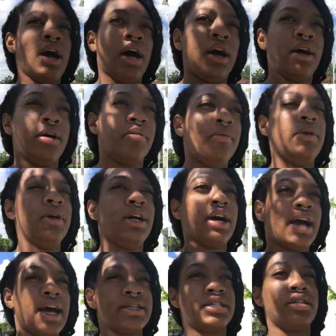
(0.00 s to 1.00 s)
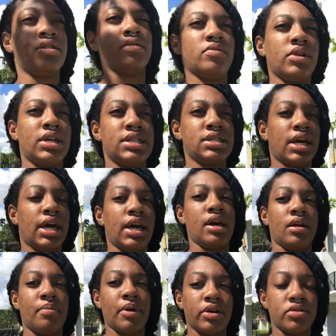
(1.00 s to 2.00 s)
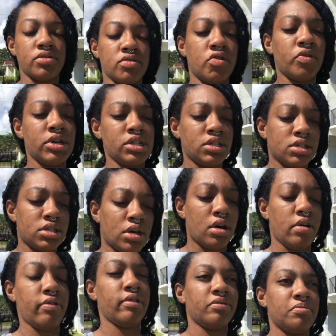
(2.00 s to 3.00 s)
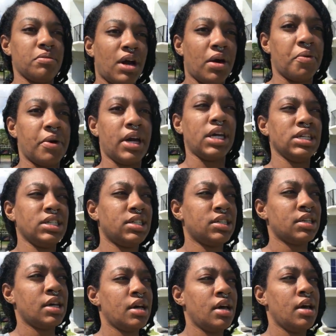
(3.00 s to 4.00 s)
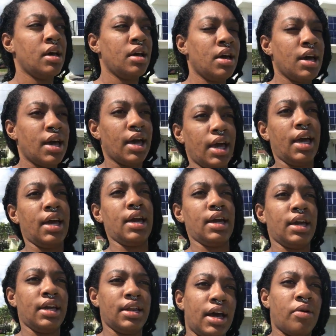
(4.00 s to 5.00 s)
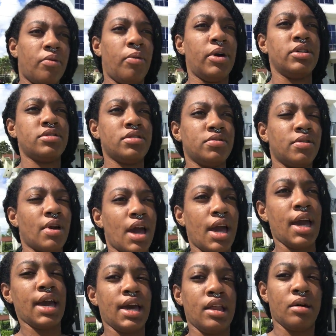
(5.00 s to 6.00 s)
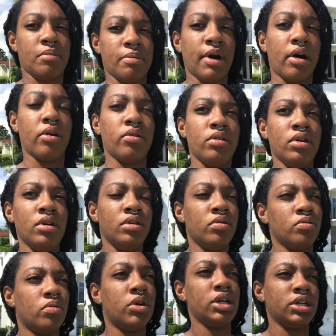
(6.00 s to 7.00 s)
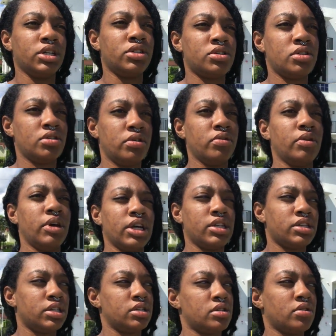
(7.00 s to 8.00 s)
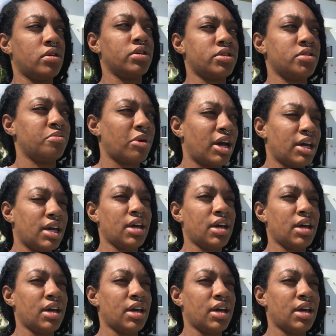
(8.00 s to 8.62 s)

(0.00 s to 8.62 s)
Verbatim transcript: Um, I still want to take about two inches off of my waist and I want to add about one or two inches onto my